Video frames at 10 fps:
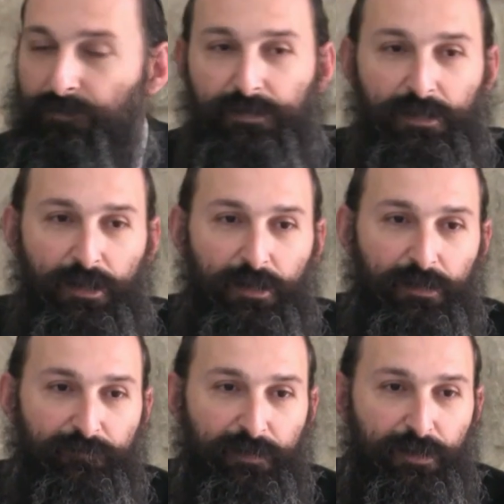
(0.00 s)
with a lot
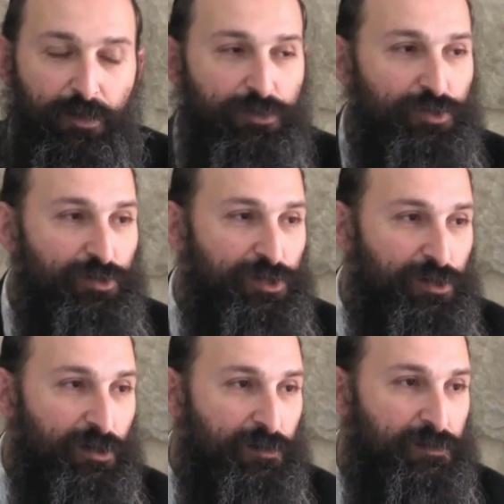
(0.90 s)
of non-Jewish
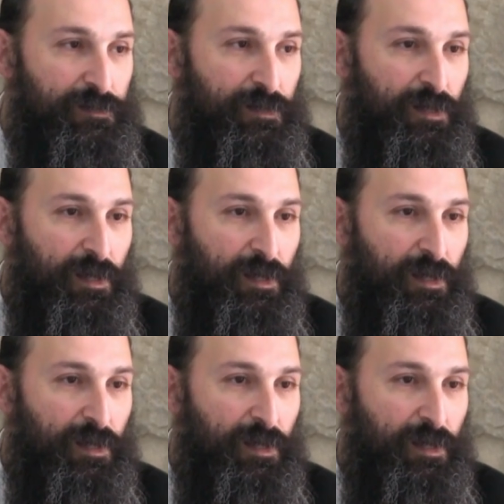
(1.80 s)
girls